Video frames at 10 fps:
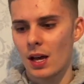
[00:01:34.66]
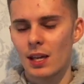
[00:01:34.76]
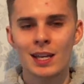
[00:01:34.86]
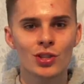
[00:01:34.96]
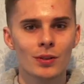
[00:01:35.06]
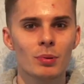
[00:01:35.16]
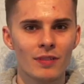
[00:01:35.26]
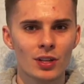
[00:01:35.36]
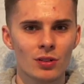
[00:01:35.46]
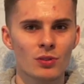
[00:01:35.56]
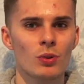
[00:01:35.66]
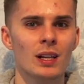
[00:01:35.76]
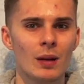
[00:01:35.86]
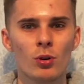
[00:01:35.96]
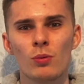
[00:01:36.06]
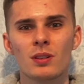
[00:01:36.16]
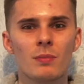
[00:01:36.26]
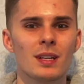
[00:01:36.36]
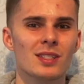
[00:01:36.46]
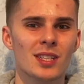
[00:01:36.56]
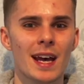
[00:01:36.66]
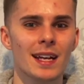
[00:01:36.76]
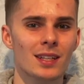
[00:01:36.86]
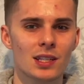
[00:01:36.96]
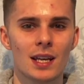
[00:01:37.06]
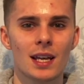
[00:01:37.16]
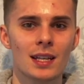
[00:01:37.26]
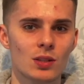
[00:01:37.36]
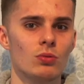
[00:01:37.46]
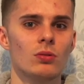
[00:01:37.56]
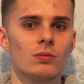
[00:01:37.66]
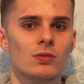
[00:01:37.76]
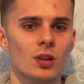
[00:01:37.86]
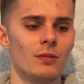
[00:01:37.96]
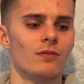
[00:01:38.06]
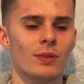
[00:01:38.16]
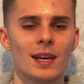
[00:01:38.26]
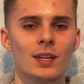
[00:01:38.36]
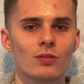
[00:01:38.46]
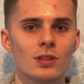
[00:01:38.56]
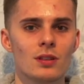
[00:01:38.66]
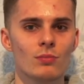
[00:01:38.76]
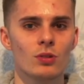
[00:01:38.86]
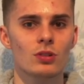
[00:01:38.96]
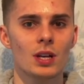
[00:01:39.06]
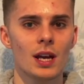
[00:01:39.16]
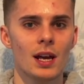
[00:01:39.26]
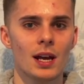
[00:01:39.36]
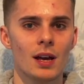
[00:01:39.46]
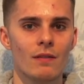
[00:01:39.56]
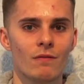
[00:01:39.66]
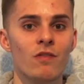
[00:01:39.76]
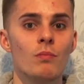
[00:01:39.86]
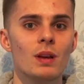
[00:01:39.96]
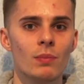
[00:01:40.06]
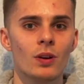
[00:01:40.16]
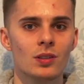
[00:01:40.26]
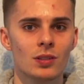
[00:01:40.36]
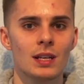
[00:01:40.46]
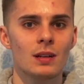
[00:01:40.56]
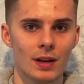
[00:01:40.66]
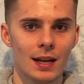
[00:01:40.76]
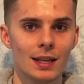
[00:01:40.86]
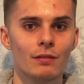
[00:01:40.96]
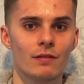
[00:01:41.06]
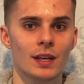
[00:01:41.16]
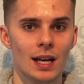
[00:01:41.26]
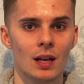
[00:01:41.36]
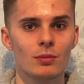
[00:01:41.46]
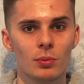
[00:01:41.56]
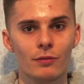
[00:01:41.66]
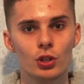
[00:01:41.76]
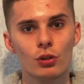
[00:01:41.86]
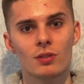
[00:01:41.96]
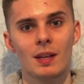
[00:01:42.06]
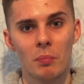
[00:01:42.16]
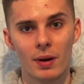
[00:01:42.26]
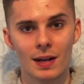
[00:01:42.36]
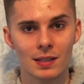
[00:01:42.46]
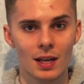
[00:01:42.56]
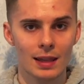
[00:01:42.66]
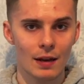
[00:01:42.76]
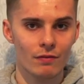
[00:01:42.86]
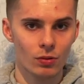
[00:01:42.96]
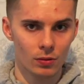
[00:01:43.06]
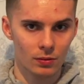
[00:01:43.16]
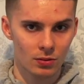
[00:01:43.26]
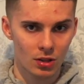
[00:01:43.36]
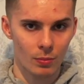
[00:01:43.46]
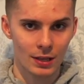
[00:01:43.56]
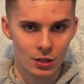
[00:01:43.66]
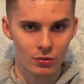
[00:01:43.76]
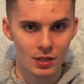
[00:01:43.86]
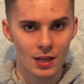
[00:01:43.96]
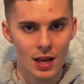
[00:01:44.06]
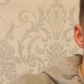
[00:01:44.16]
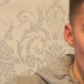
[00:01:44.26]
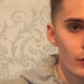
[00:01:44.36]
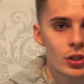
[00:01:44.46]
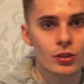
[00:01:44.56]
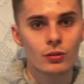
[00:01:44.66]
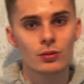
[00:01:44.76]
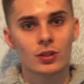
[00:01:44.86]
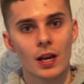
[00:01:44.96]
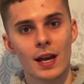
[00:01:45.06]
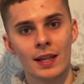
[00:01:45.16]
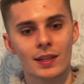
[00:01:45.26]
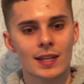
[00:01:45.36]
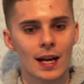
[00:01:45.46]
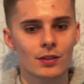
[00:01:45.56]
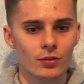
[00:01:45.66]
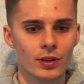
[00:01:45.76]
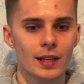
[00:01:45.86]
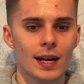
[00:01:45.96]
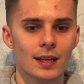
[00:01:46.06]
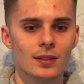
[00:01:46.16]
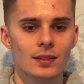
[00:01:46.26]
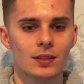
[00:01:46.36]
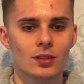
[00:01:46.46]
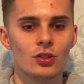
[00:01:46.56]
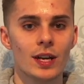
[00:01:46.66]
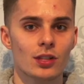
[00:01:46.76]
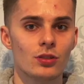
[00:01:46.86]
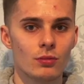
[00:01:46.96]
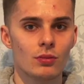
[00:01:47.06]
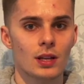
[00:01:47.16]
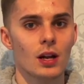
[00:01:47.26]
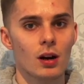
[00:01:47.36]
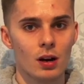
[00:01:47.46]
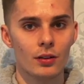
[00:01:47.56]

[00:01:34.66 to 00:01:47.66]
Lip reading: Injury prevention as well. I'm always a bit scared to say this will stop you from getting injuries as much. For me personally, I definitely think it helps with reducing impact and therefore stopping injuries. Other shoes in this category that I'd suggest using are the